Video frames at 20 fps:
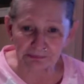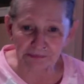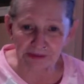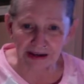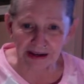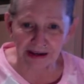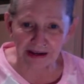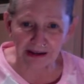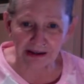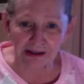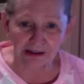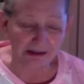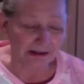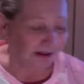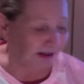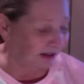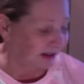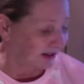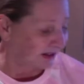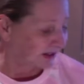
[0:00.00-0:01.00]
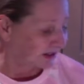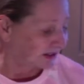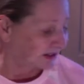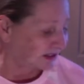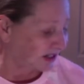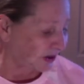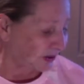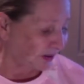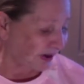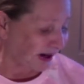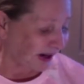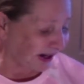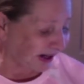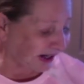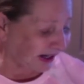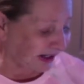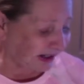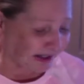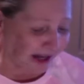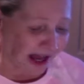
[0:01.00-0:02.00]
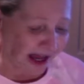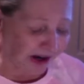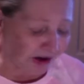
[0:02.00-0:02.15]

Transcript: Okay, so yeah, not